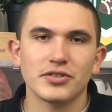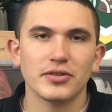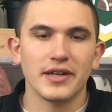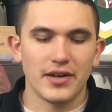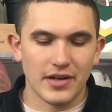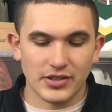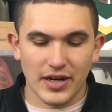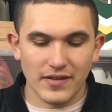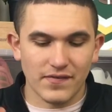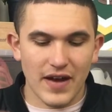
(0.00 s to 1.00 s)
through the internet
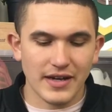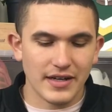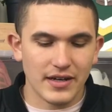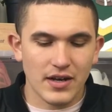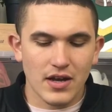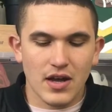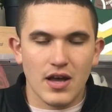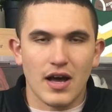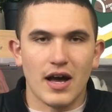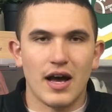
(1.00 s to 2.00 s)
trying to find it.
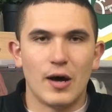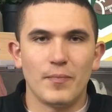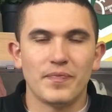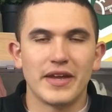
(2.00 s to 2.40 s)
Um,